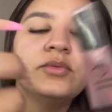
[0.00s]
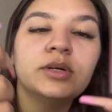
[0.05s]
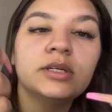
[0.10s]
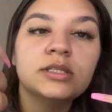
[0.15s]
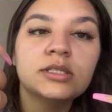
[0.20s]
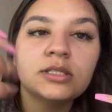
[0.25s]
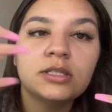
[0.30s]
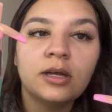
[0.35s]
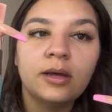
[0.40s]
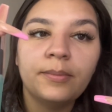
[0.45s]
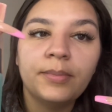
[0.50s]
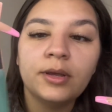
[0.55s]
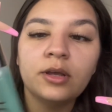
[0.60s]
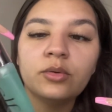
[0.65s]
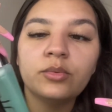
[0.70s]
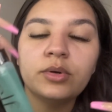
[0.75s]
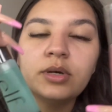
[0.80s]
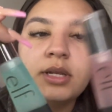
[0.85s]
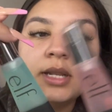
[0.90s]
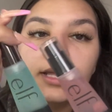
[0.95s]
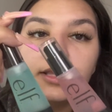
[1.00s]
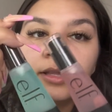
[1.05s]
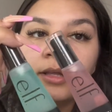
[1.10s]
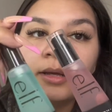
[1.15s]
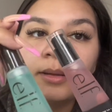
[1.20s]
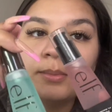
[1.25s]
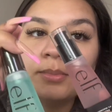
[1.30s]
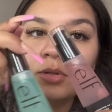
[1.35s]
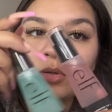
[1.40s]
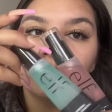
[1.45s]
ones, the pink one and
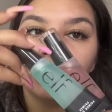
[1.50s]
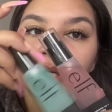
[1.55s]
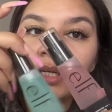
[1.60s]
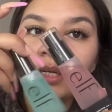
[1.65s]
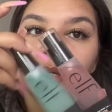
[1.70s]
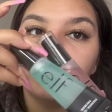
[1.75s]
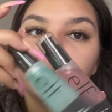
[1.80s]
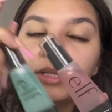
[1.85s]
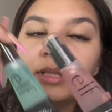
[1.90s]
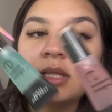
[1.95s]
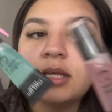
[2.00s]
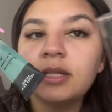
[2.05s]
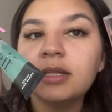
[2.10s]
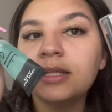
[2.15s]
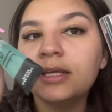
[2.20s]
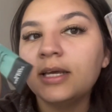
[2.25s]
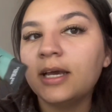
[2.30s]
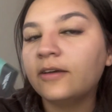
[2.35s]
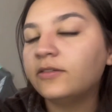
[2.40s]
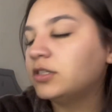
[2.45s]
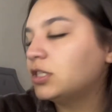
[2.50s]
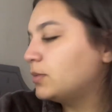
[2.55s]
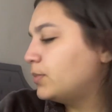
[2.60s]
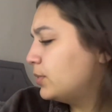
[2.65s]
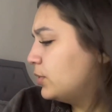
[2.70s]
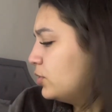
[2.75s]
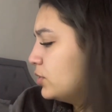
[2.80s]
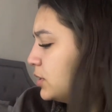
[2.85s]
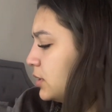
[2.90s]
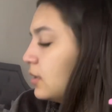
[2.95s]
the blue one, but lately I've just
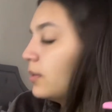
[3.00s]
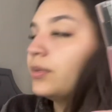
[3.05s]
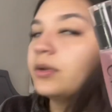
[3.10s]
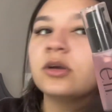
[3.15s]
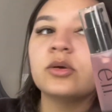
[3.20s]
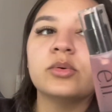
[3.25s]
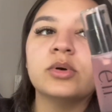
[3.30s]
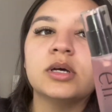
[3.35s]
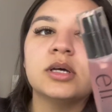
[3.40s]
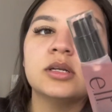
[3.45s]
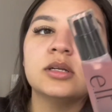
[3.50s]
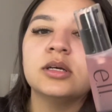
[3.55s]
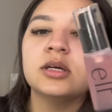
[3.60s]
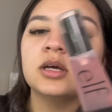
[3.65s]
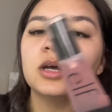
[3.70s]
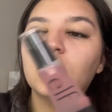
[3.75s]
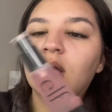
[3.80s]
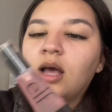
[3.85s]
been using the pink one.